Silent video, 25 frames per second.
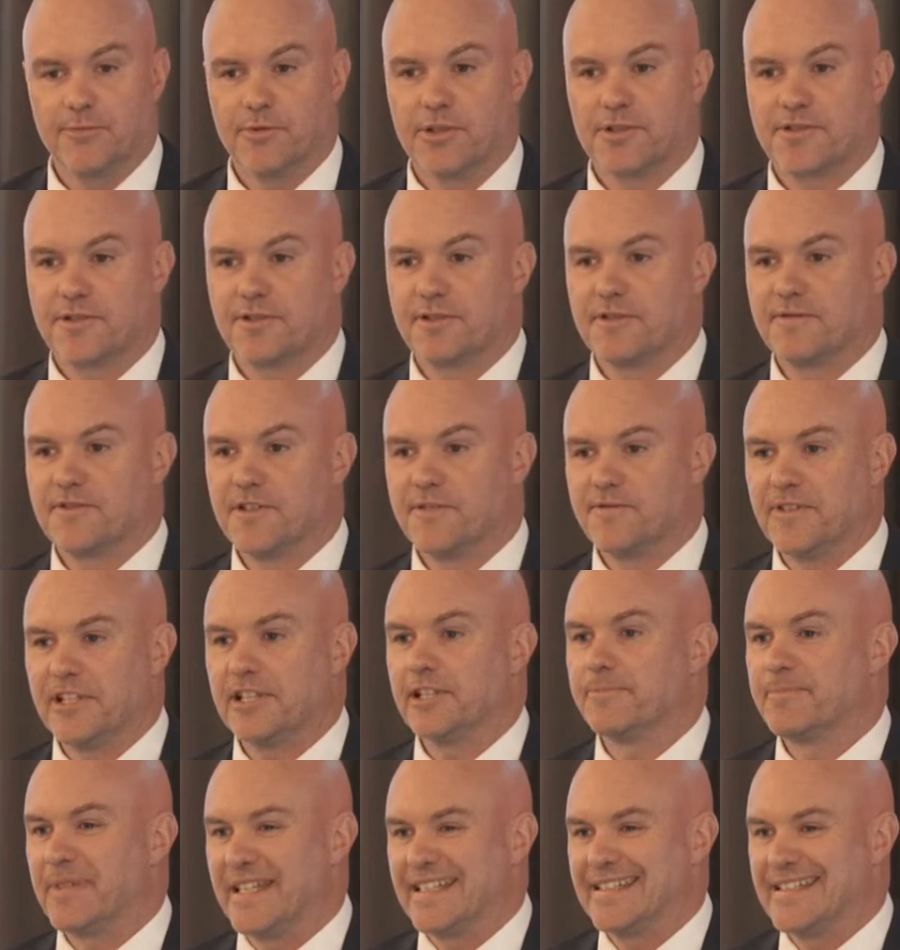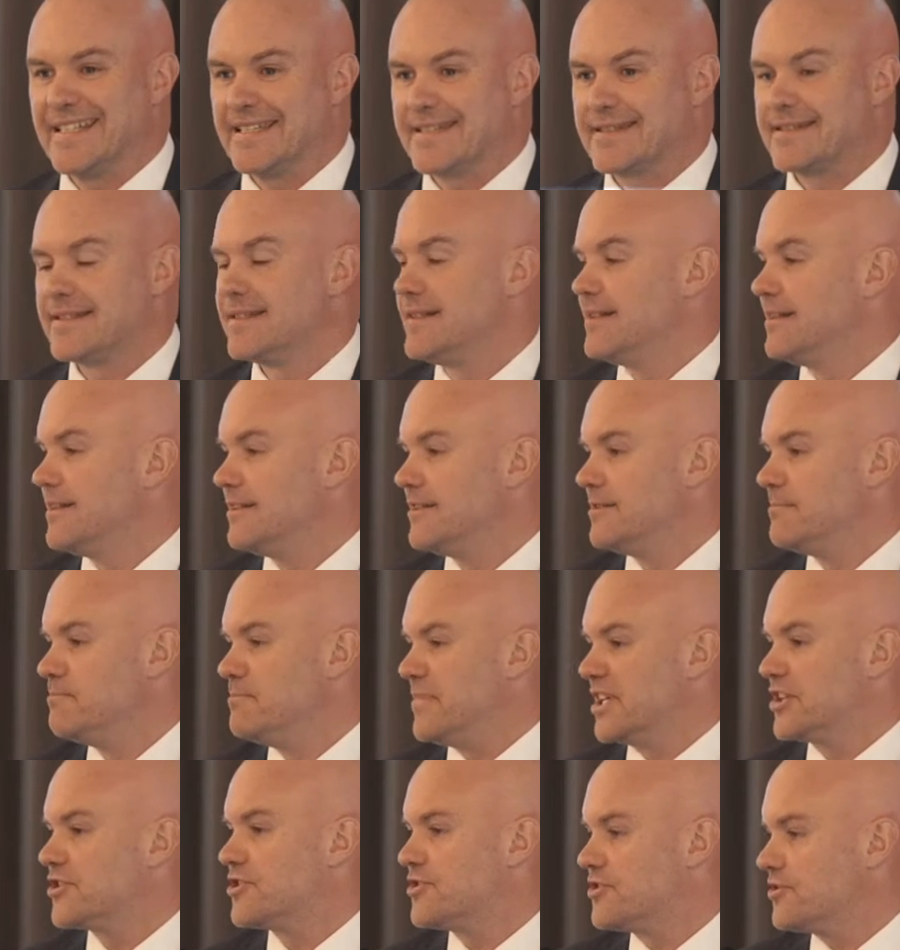We're sort of developing this
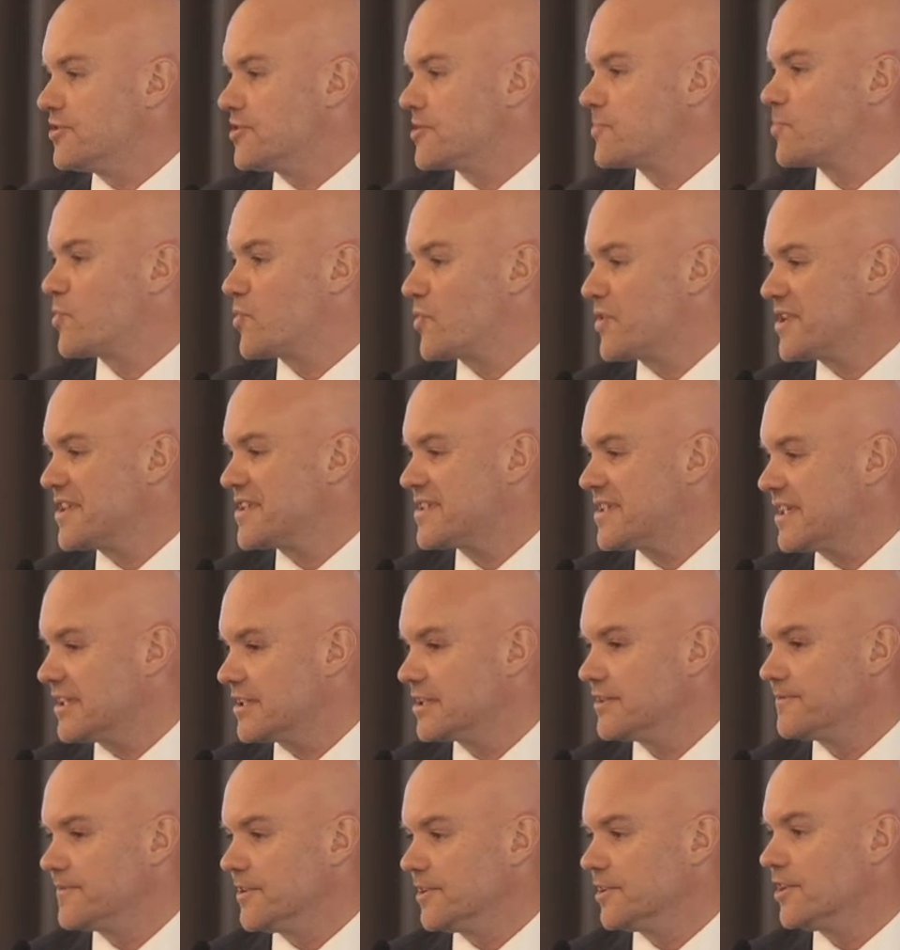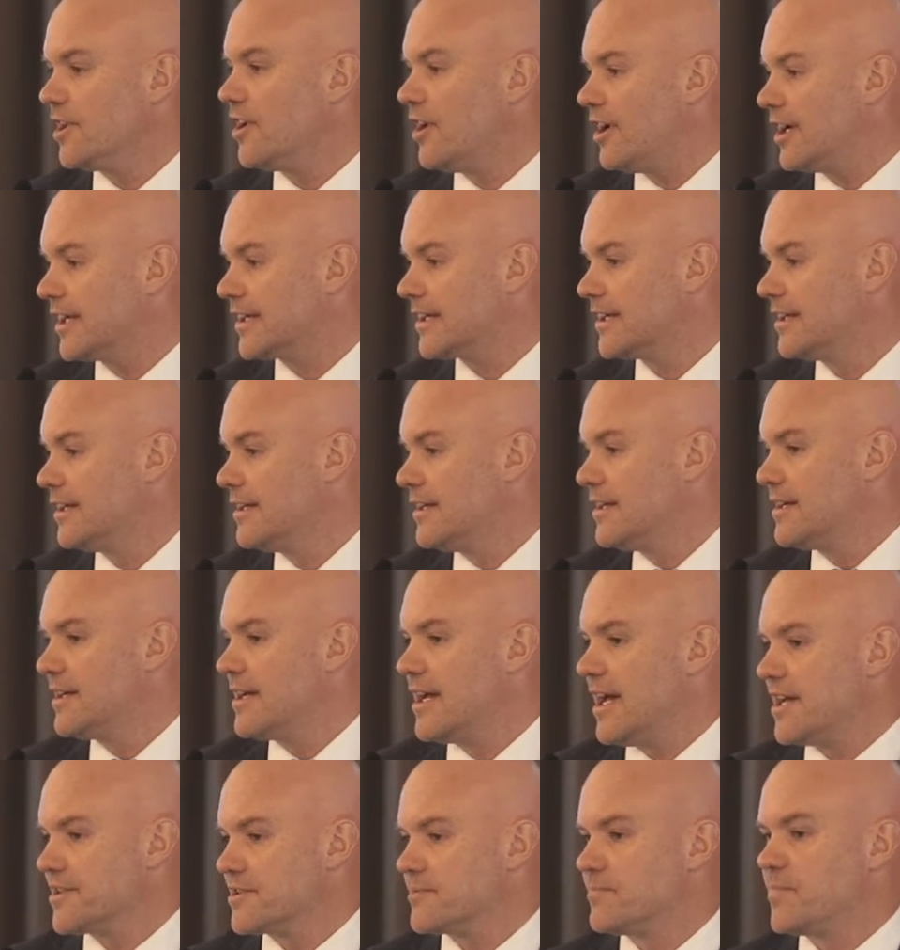mixed use precinct, if you like,
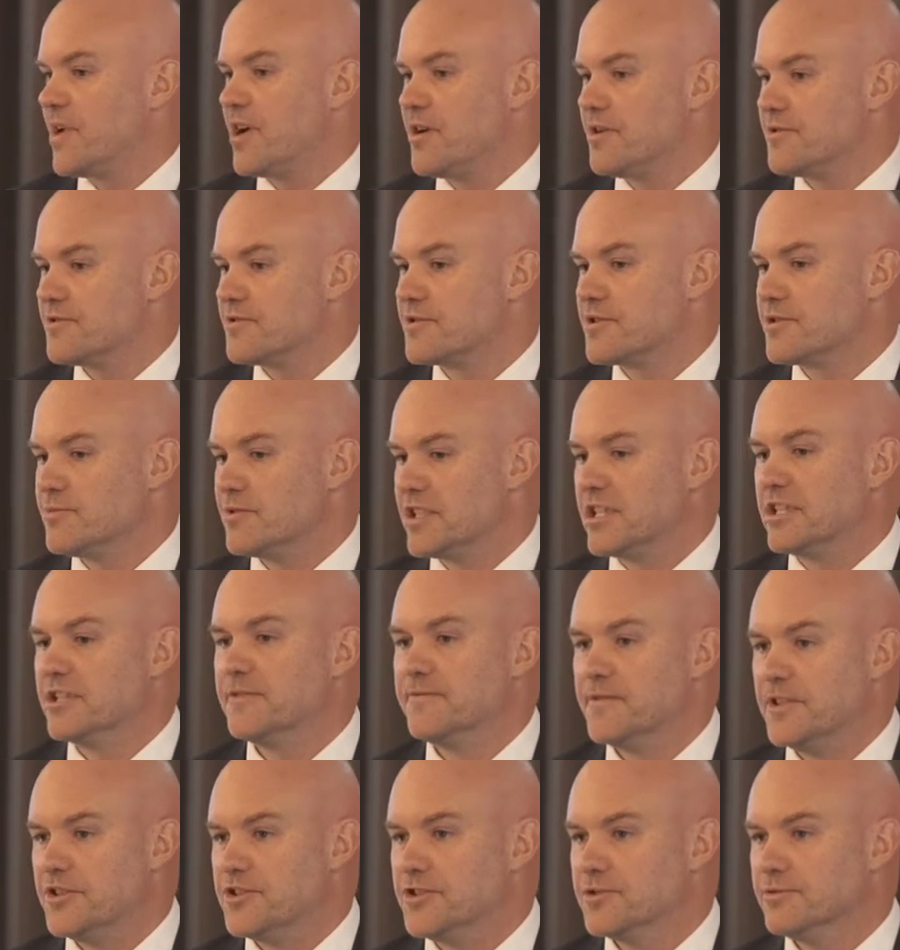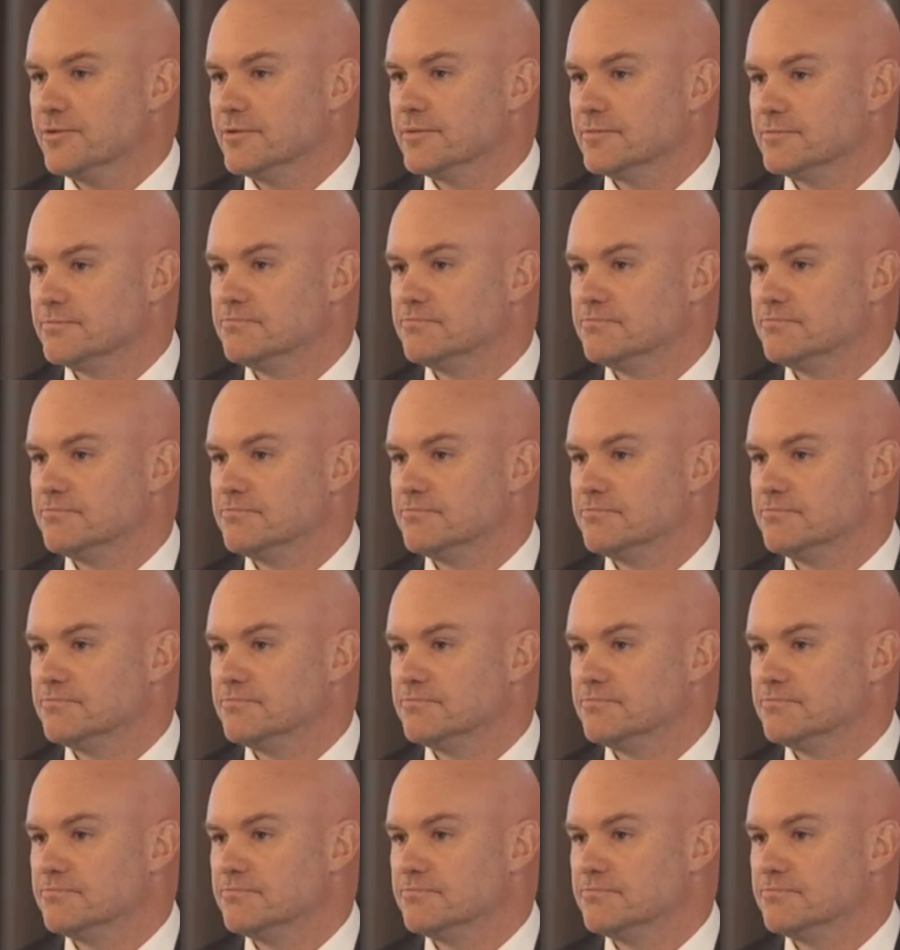as opposed to an individual